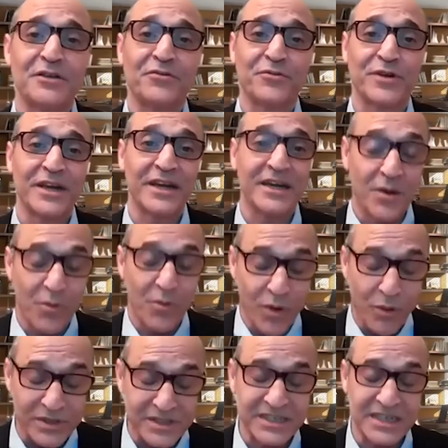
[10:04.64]
delivering
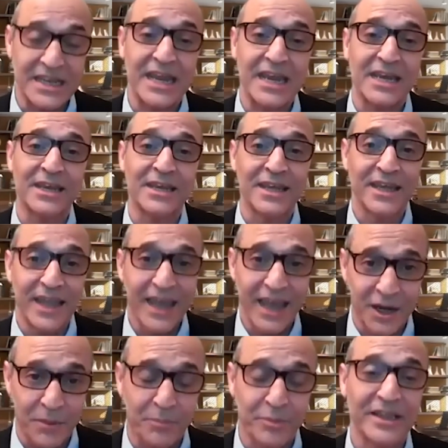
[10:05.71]
what was needed
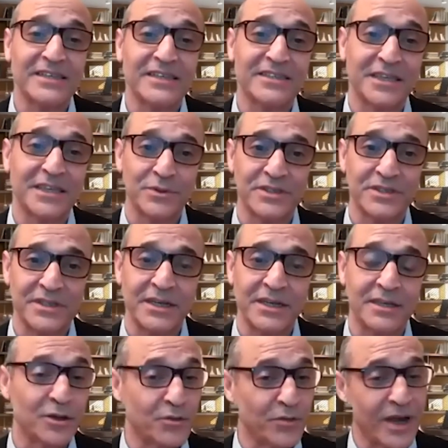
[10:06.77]
in the place that it was
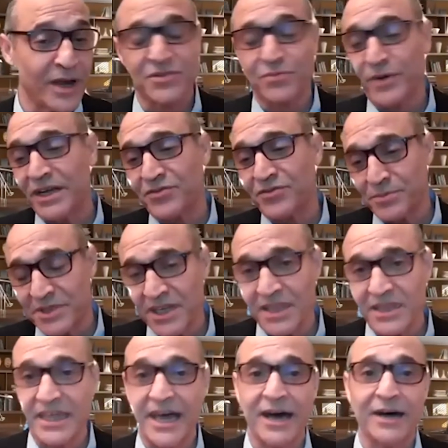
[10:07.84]
needed. The grants range from
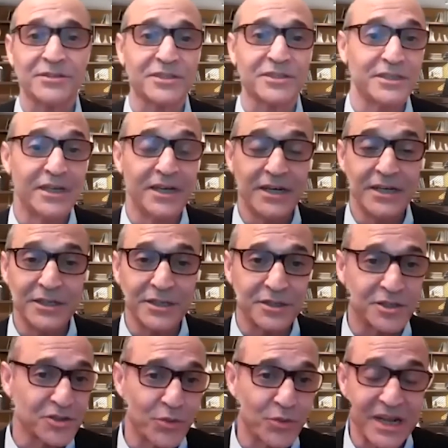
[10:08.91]
10,000
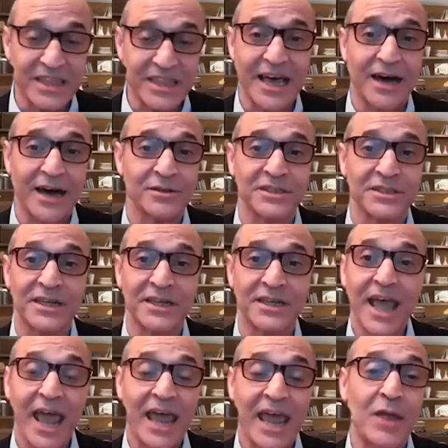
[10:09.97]
to 20,000,
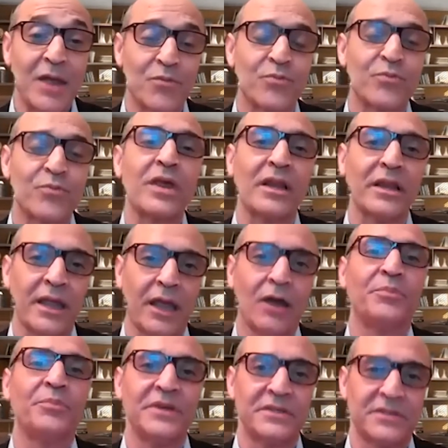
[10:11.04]
and they really
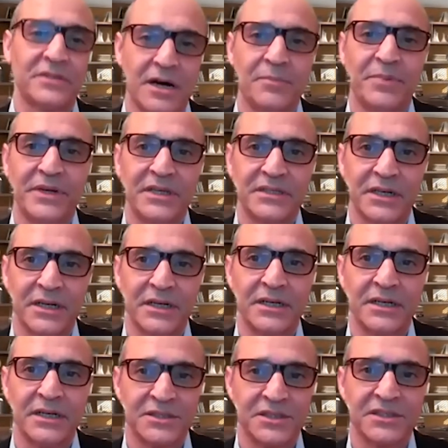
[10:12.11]
help these companies
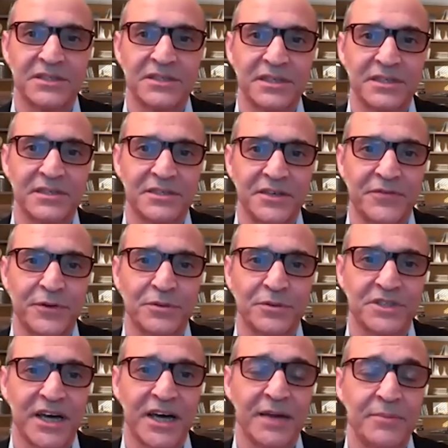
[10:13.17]
adjust to this
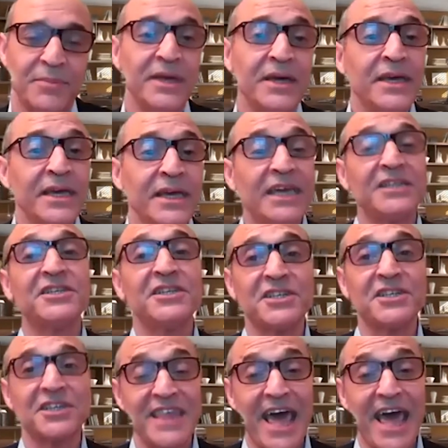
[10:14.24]
difficult time. In
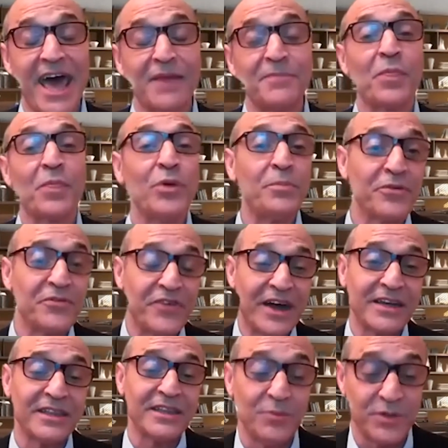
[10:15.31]
addition to that, we
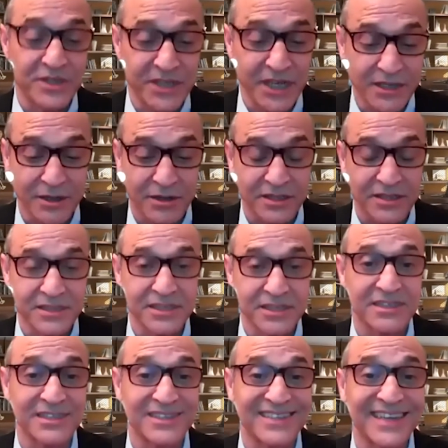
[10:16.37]
provided them with technical
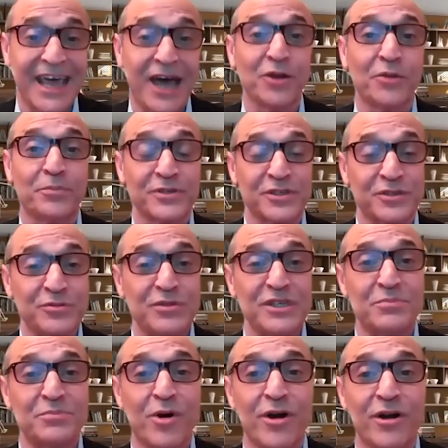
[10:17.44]
assistance in how to pursue
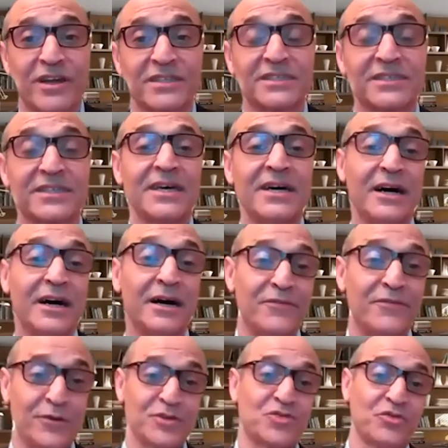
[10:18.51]
these markets
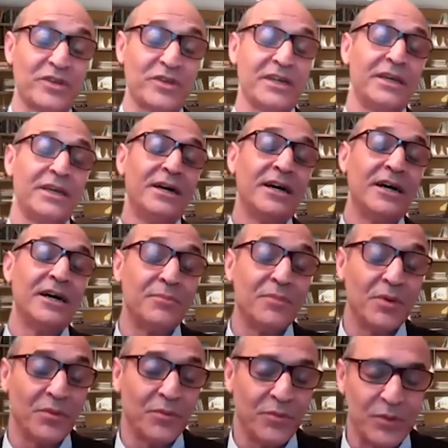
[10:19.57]
virtually.
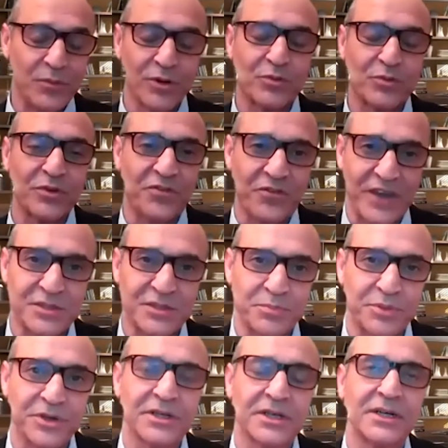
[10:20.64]
We work with
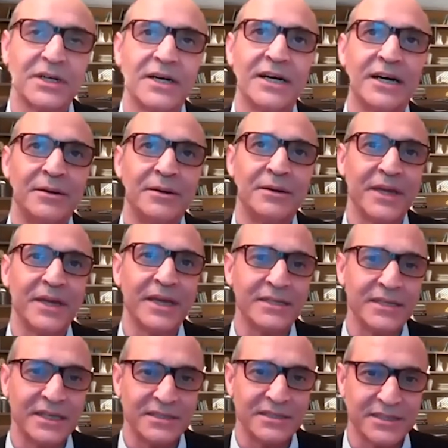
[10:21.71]
Facebook
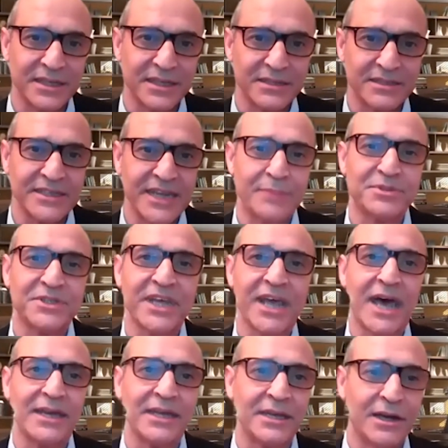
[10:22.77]
and
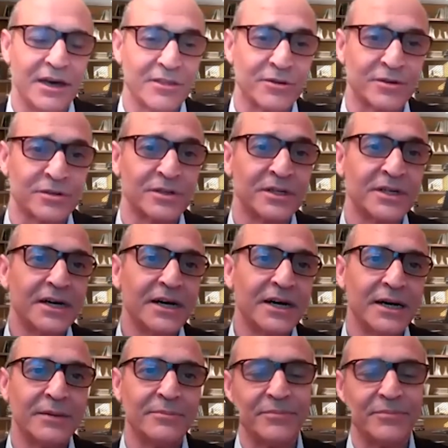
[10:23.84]
Snapchat and other